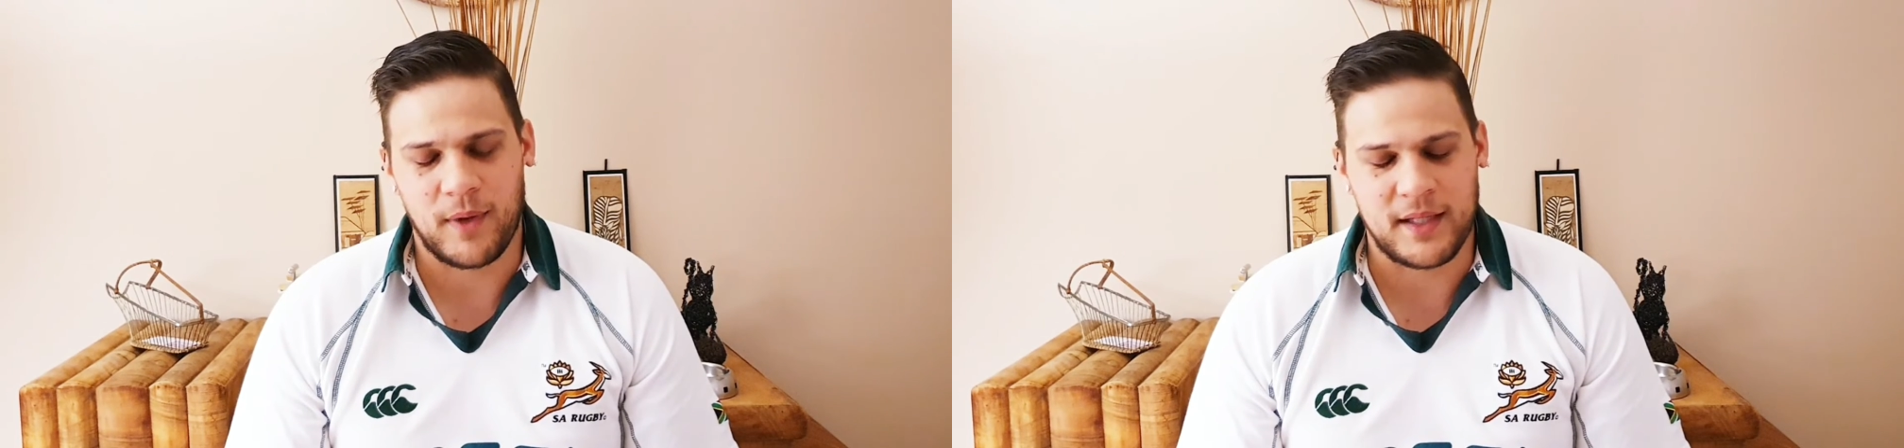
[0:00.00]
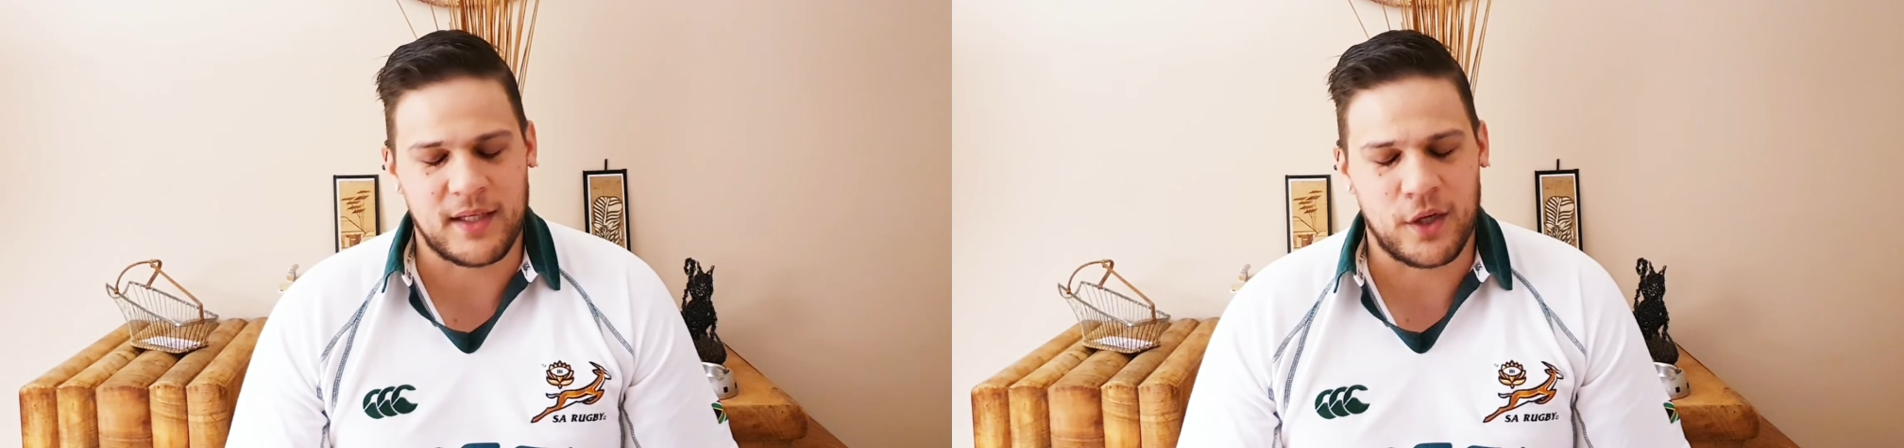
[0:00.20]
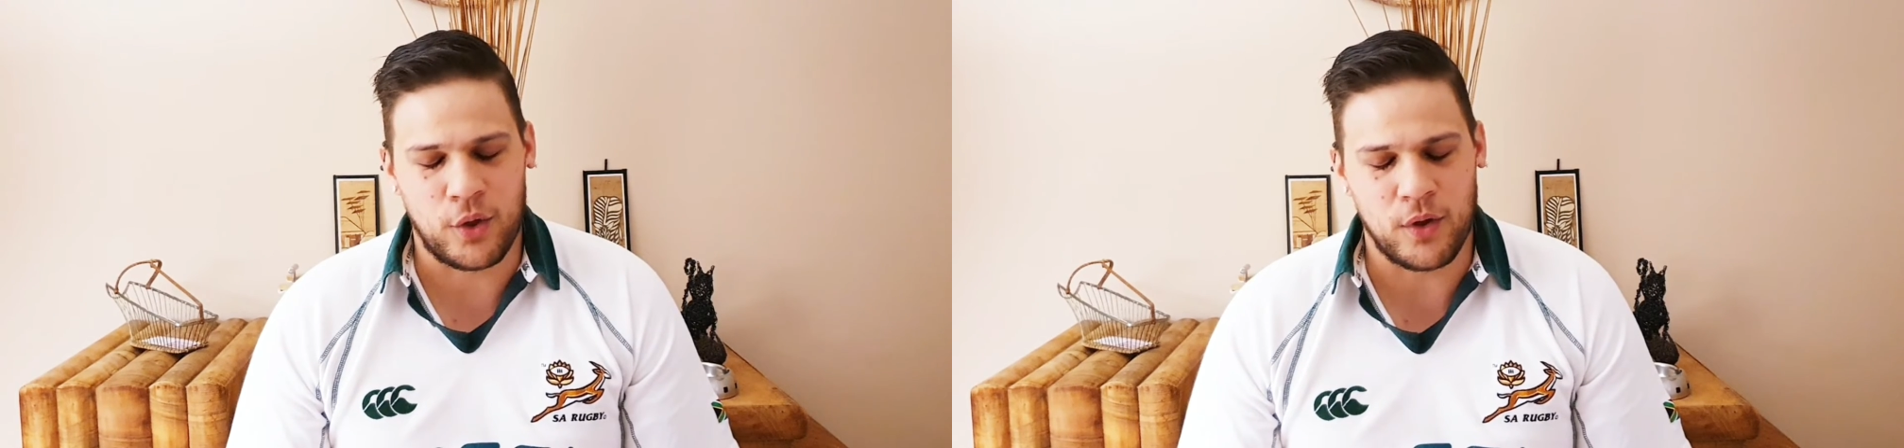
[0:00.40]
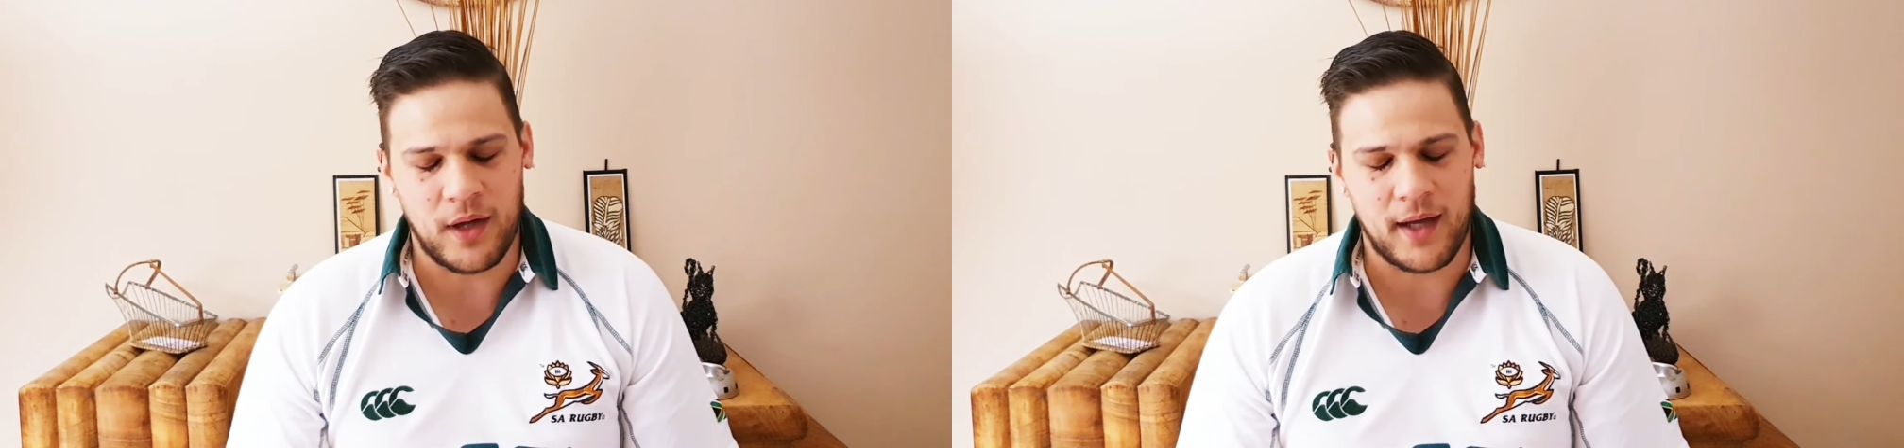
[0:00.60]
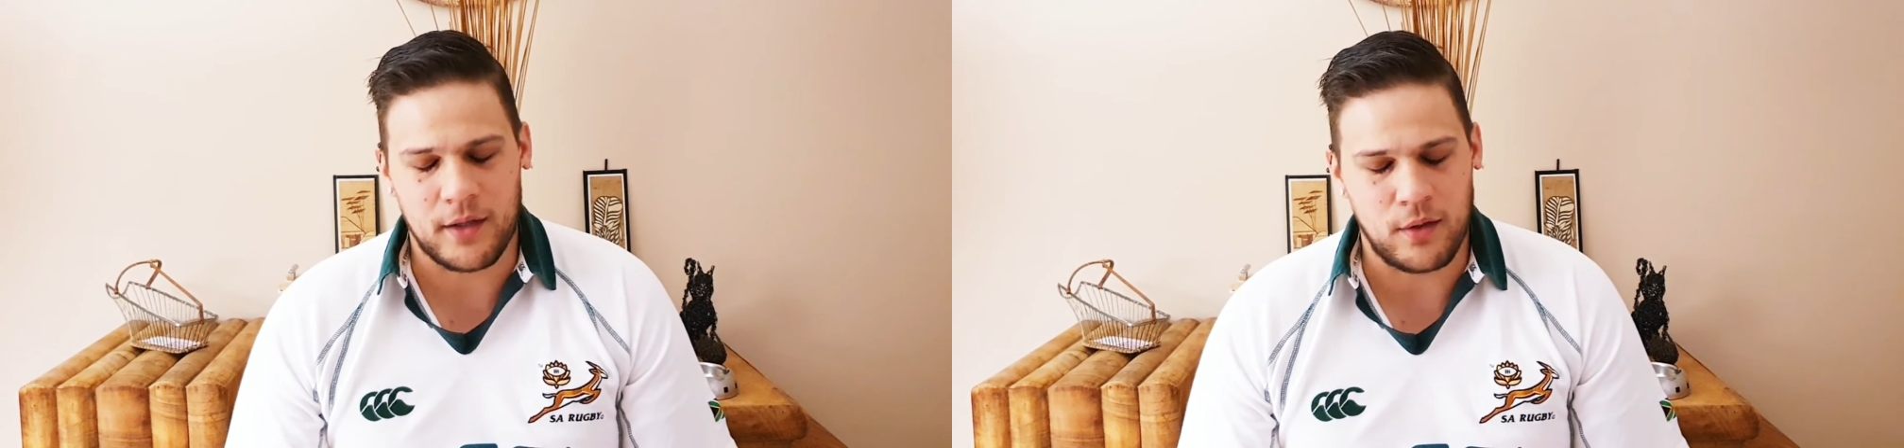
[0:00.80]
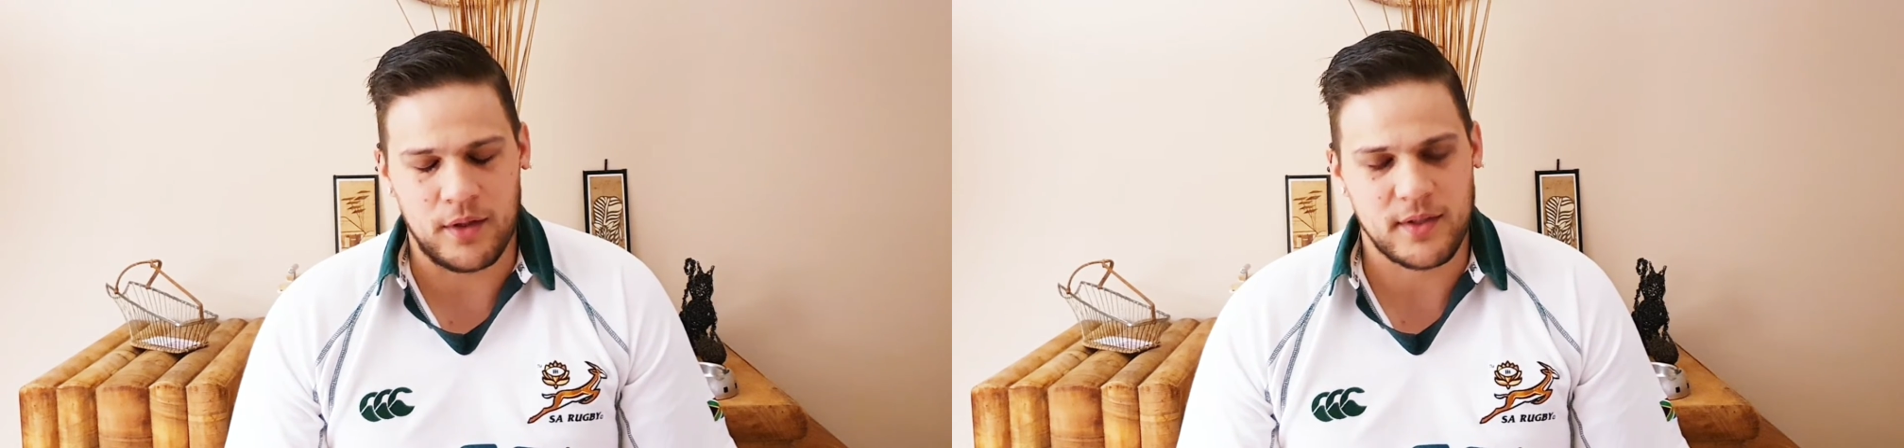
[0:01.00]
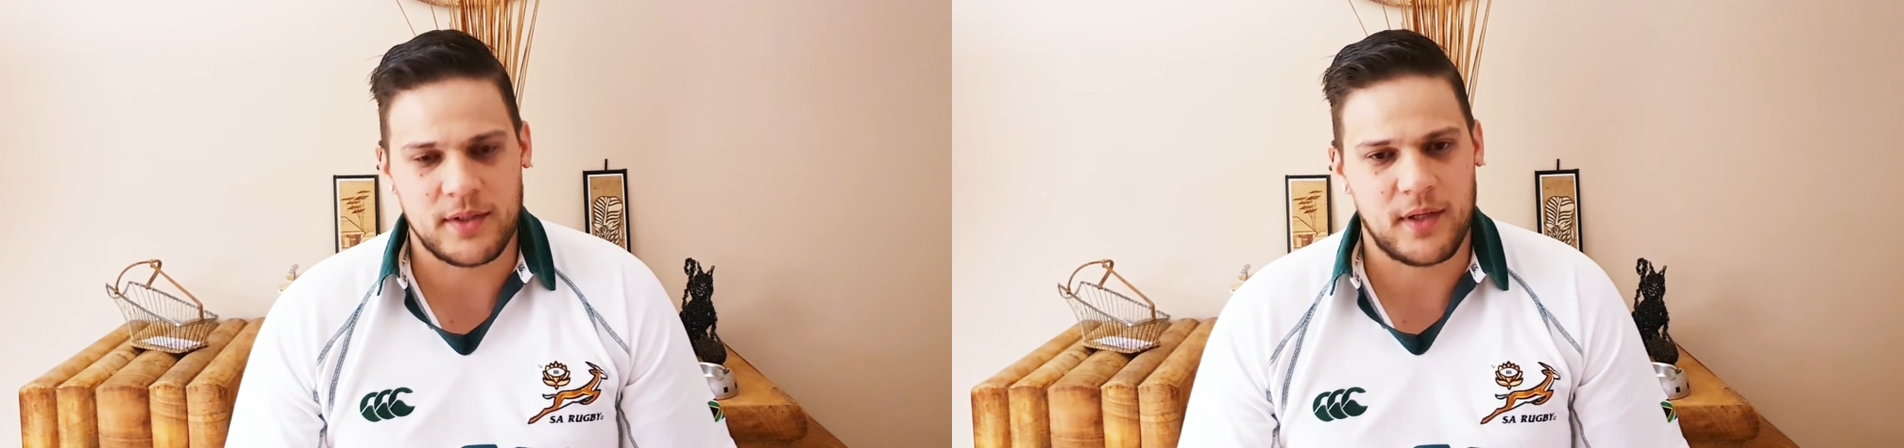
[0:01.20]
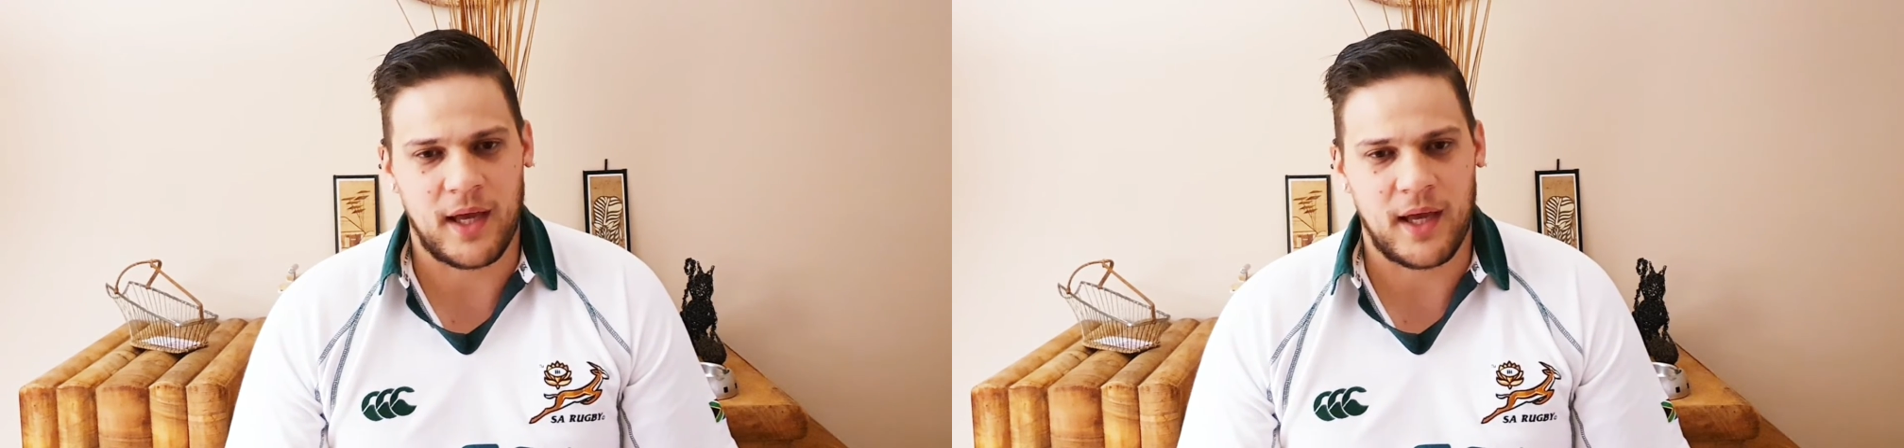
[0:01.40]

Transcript: It's good night, nurse,